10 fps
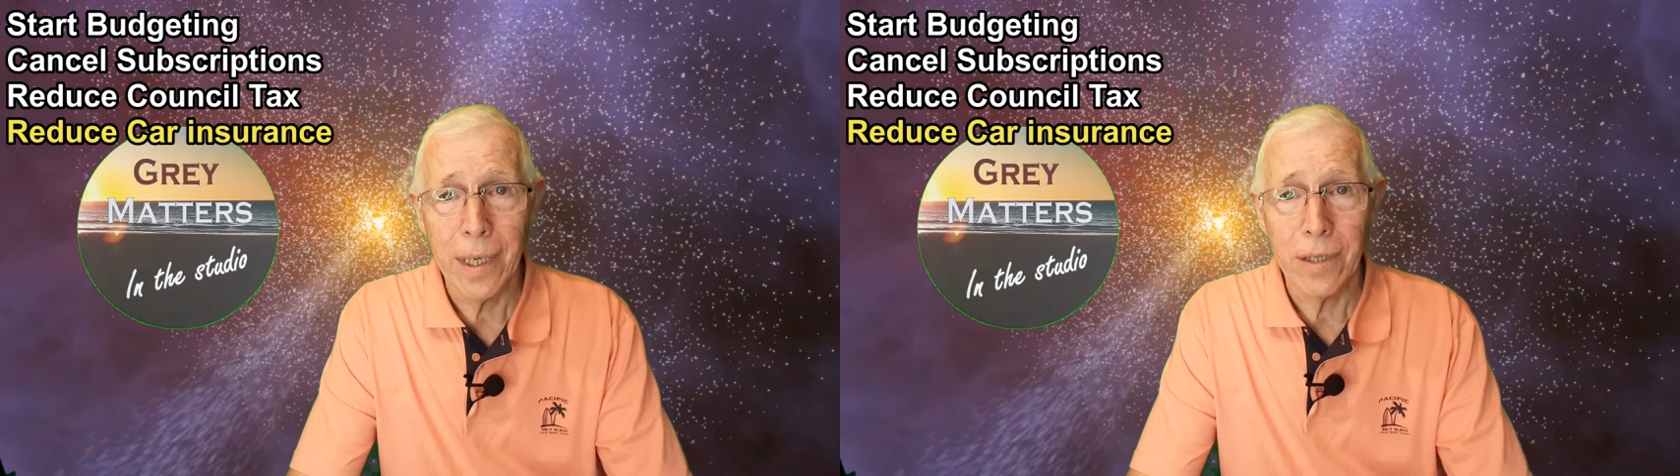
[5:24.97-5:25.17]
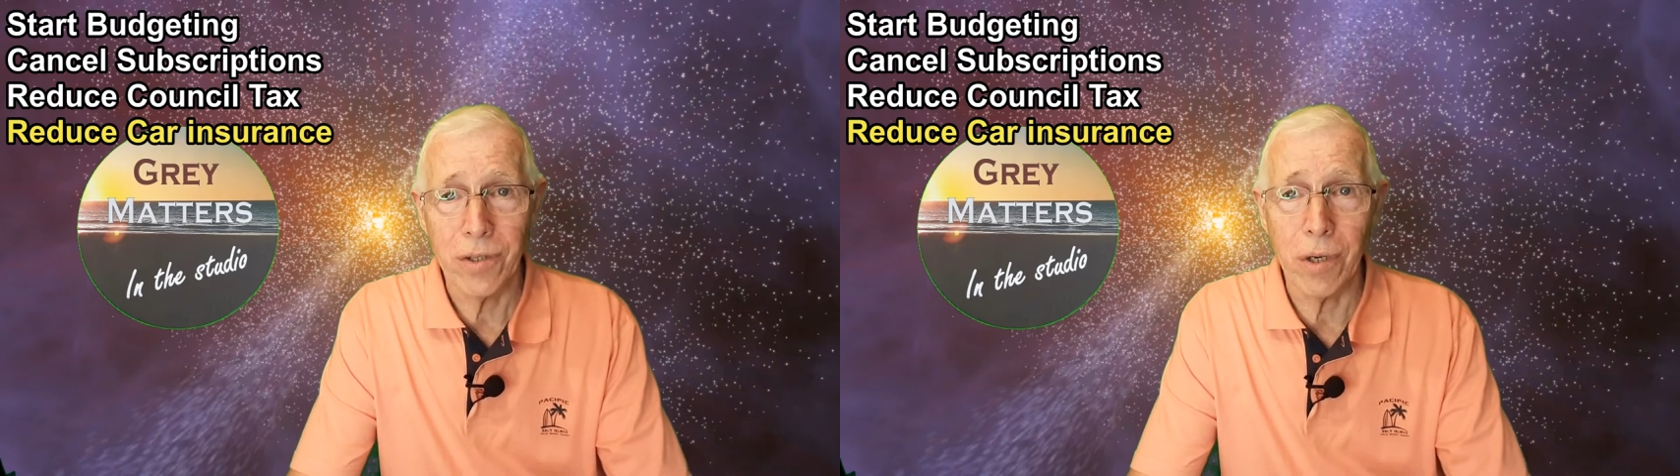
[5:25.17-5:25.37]

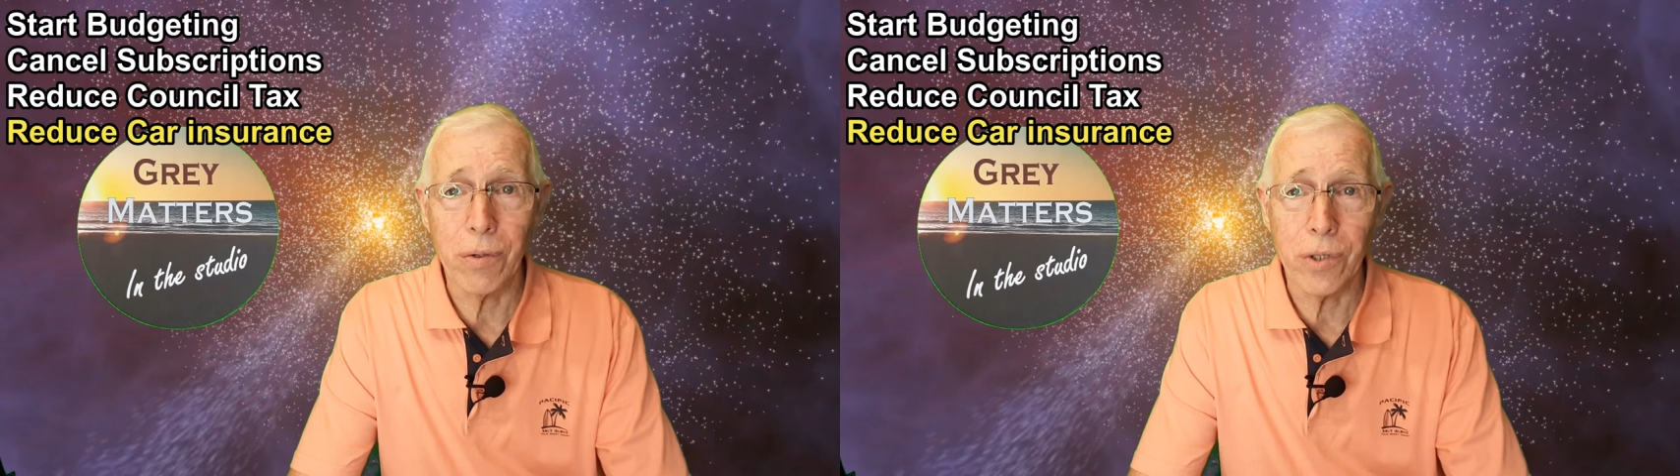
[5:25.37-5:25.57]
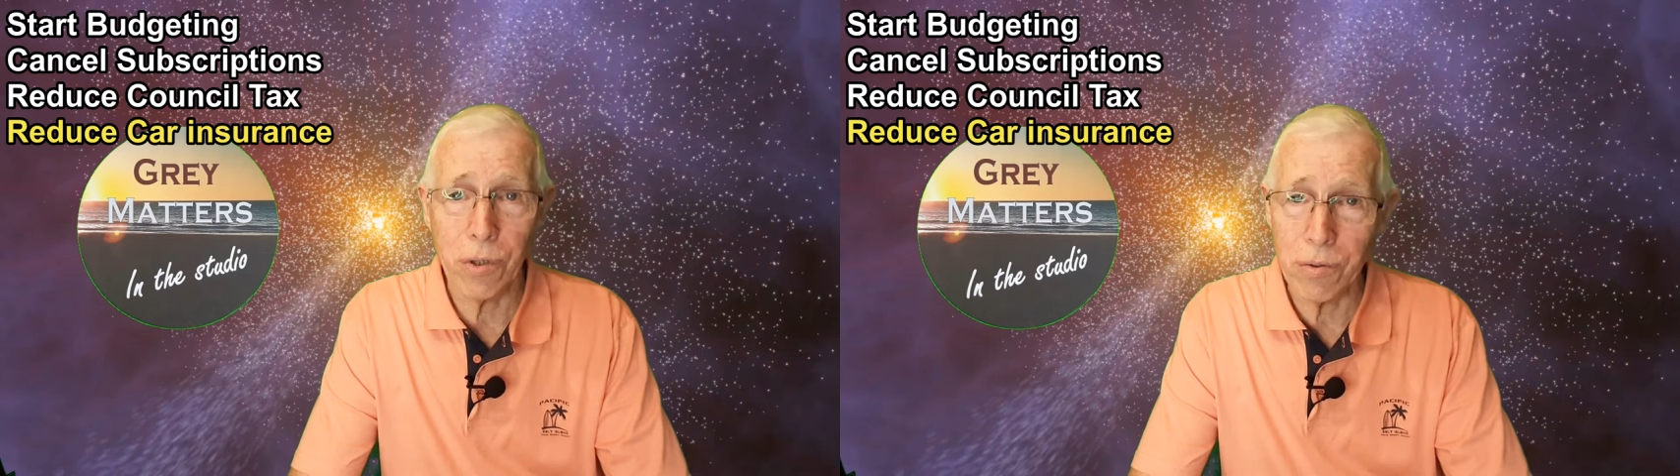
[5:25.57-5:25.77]

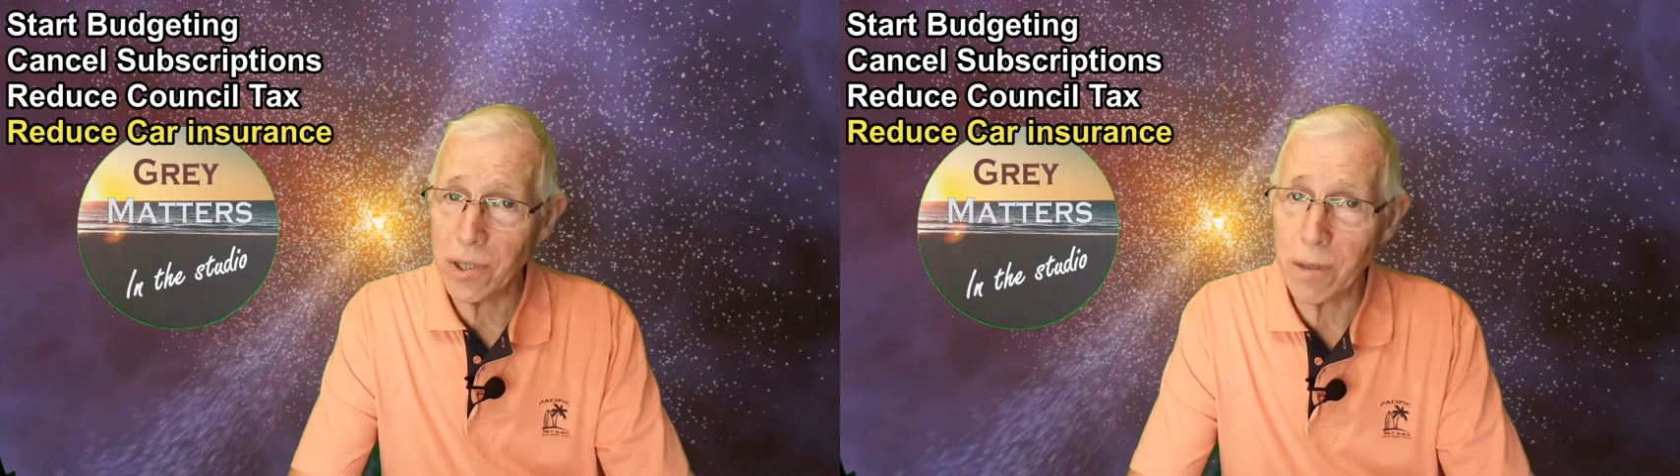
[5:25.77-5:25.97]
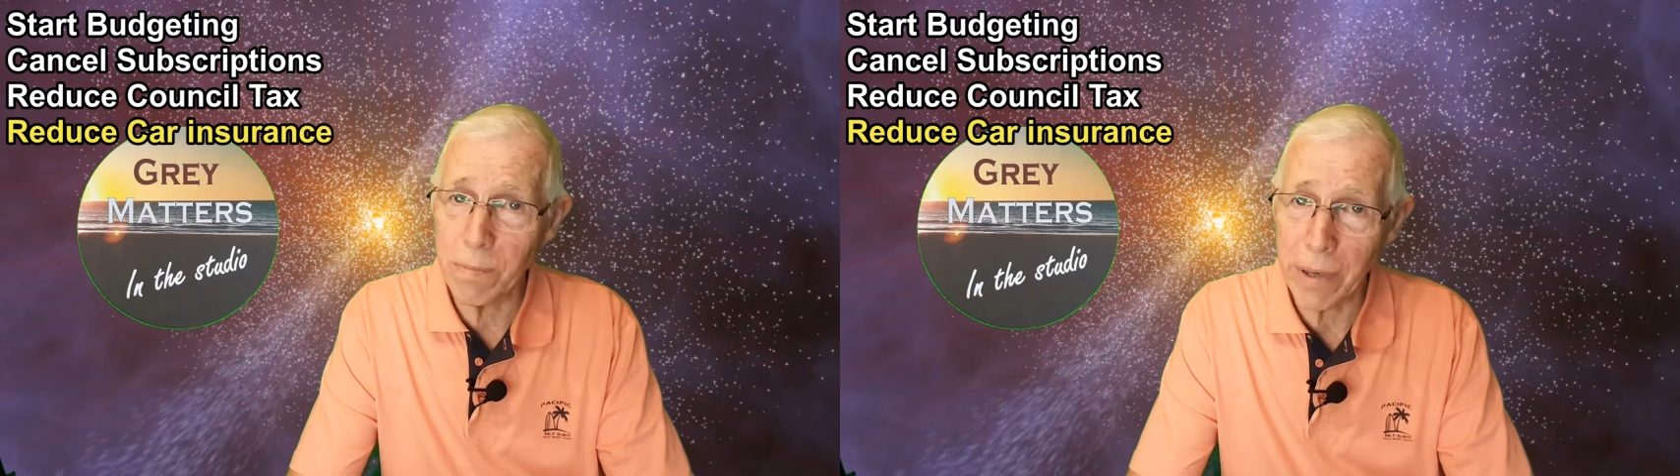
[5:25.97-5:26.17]
So use
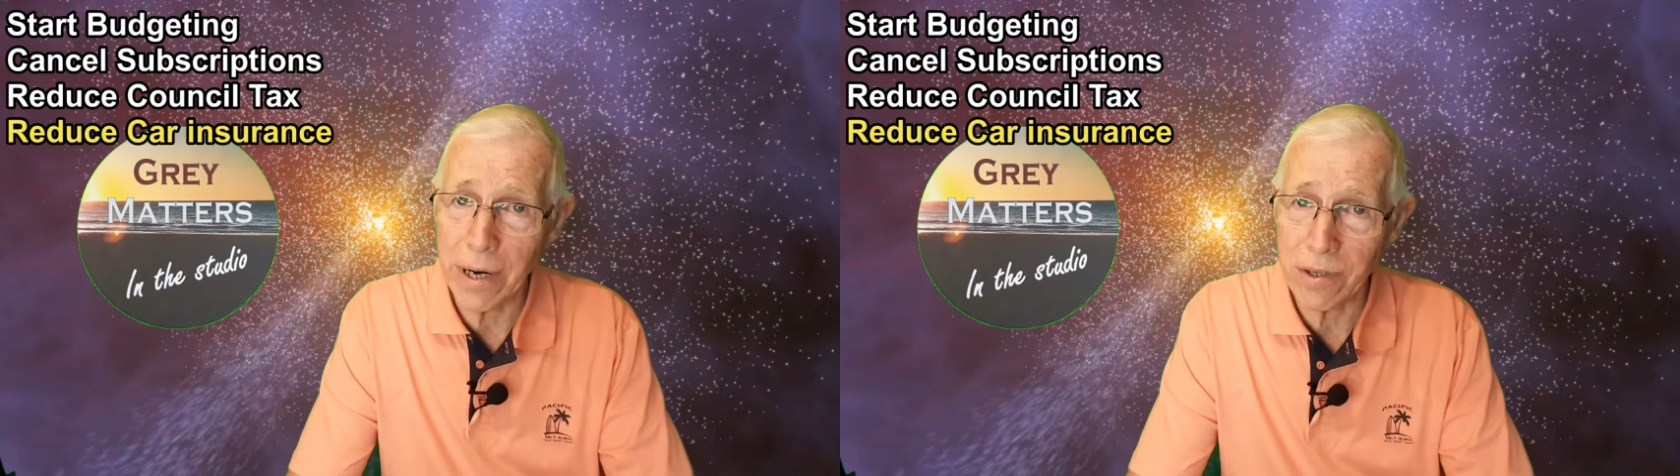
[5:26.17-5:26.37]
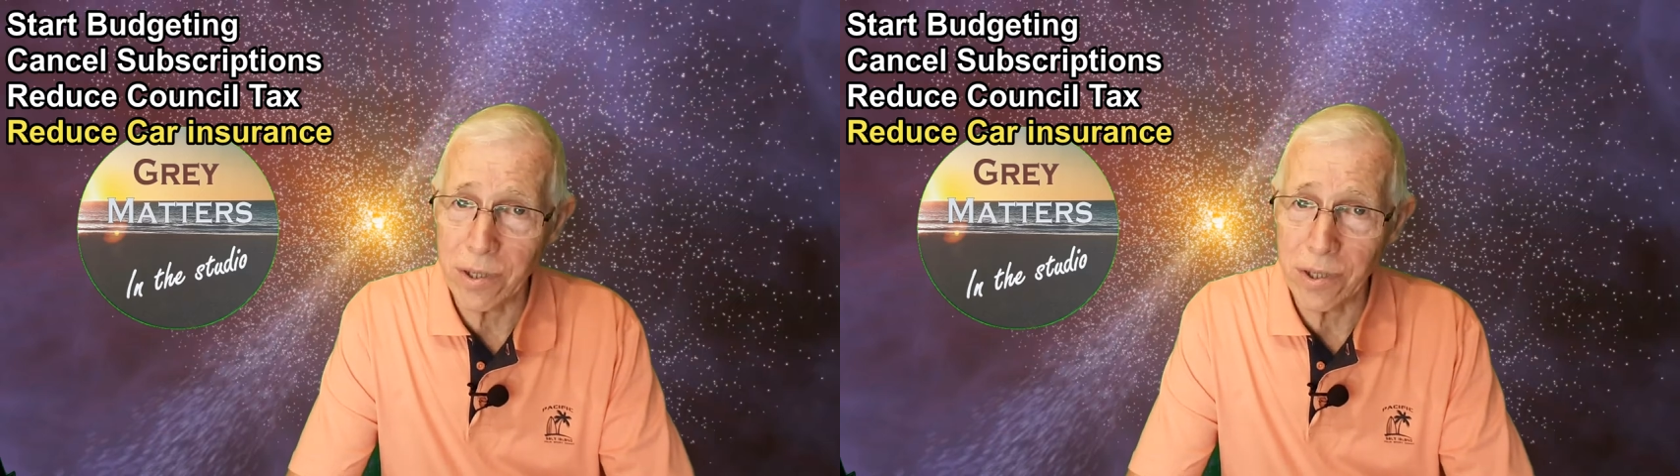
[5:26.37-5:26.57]
the
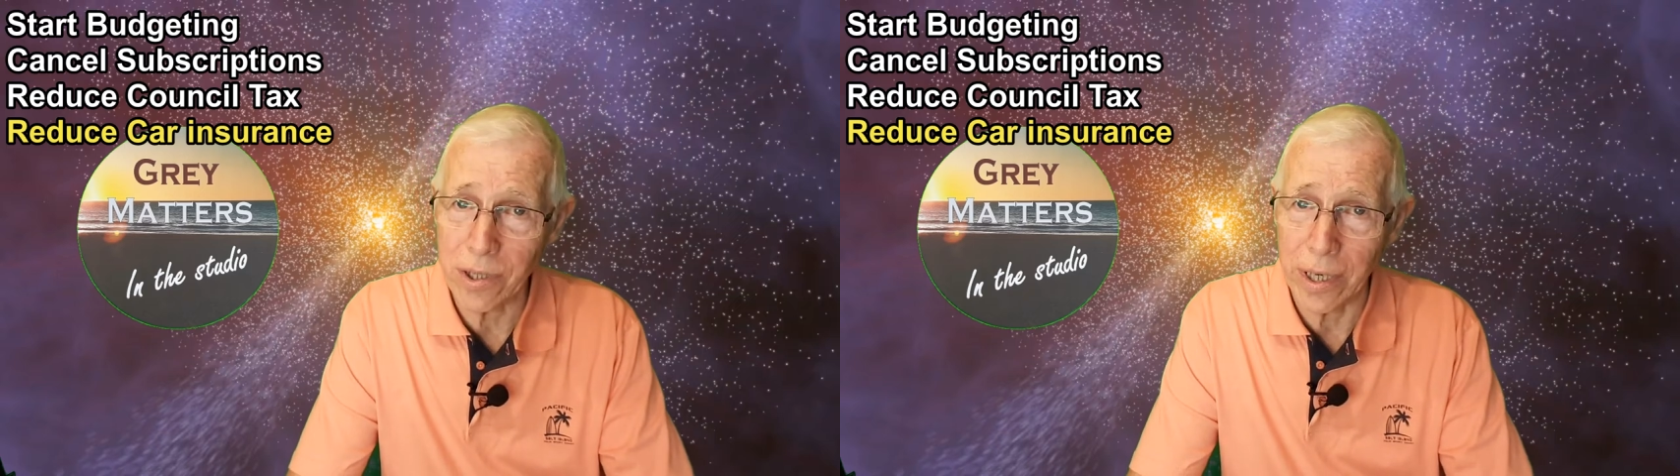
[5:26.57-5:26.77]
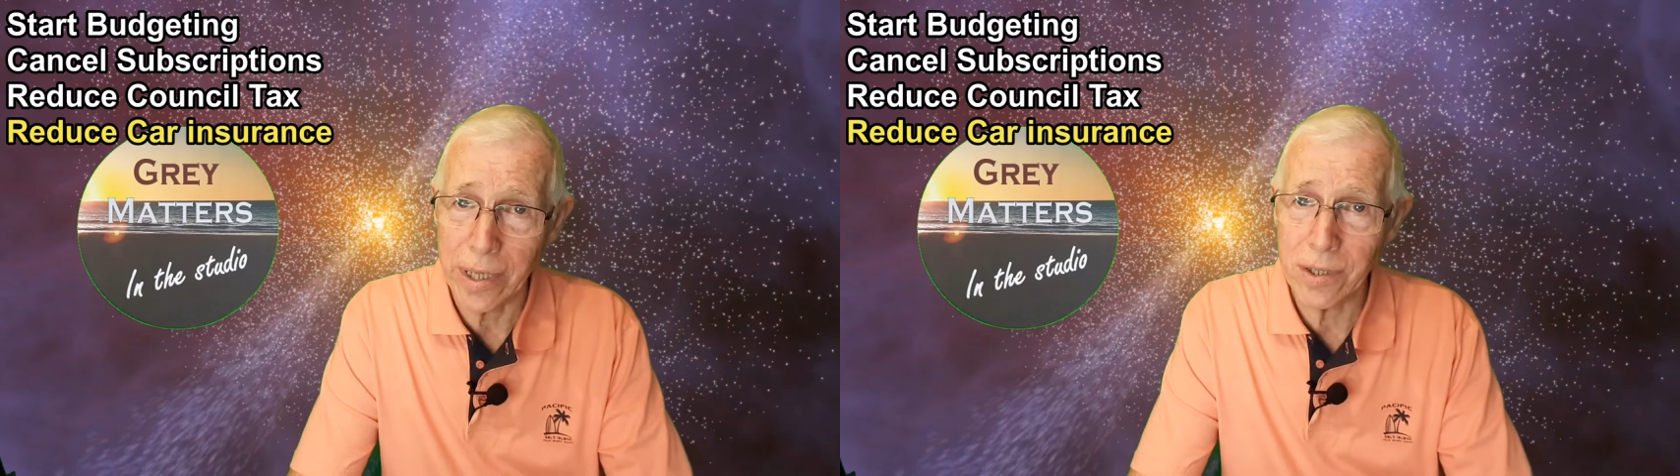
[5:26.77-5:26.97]
comparison
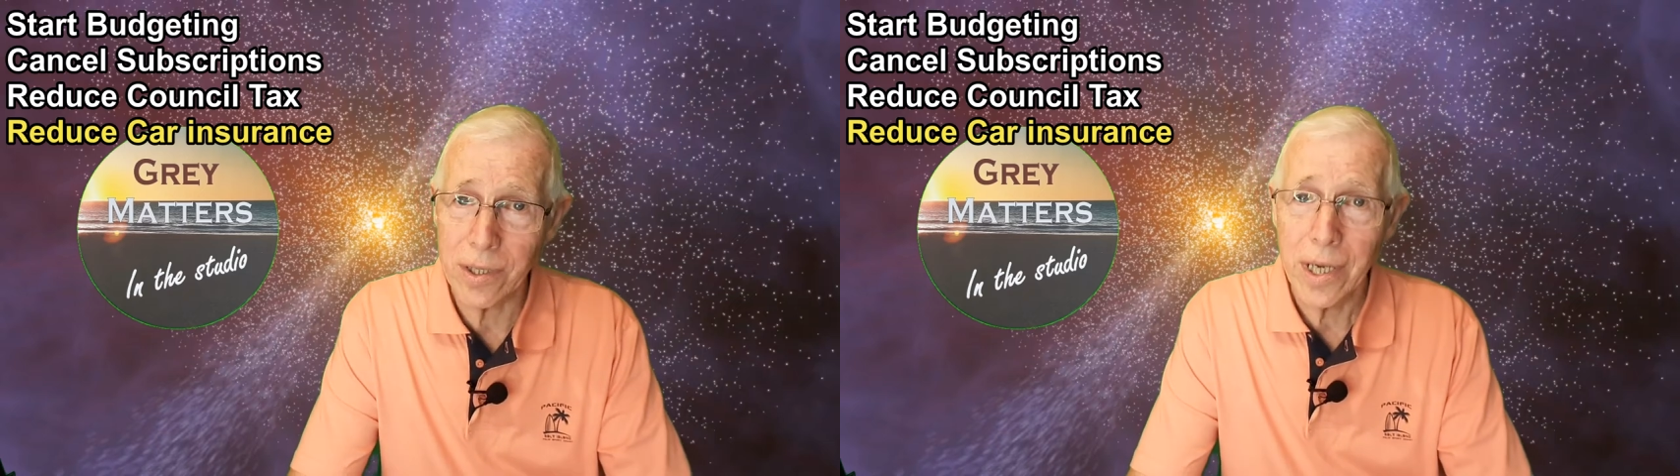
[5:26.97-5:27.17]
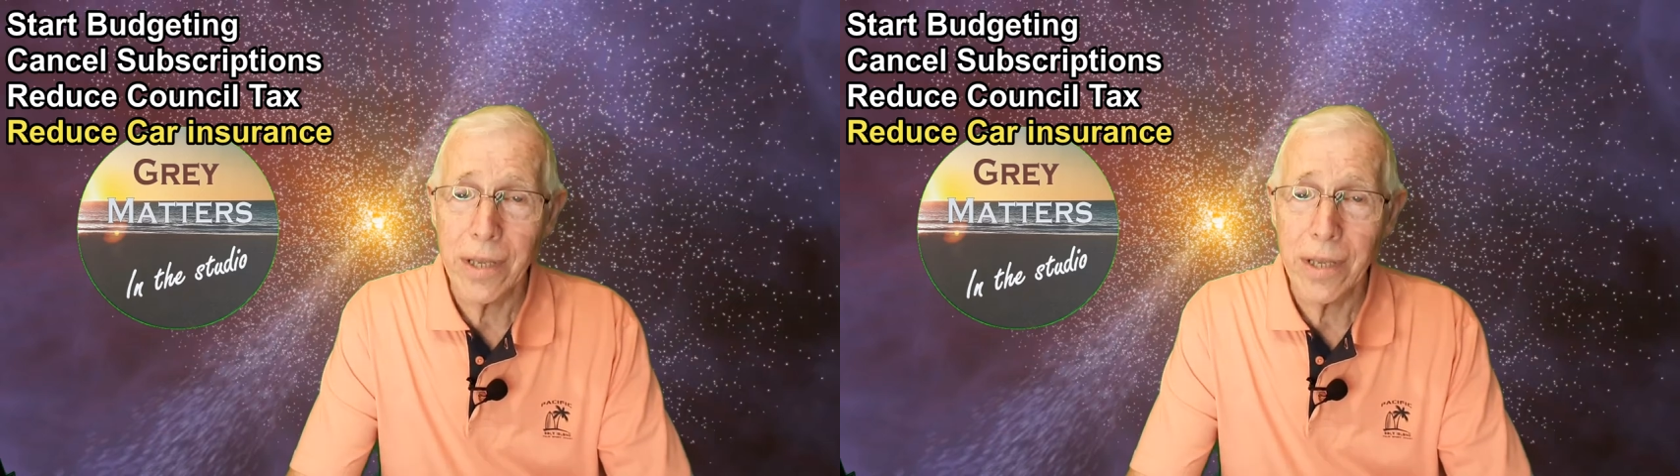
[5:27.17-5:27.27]
sites.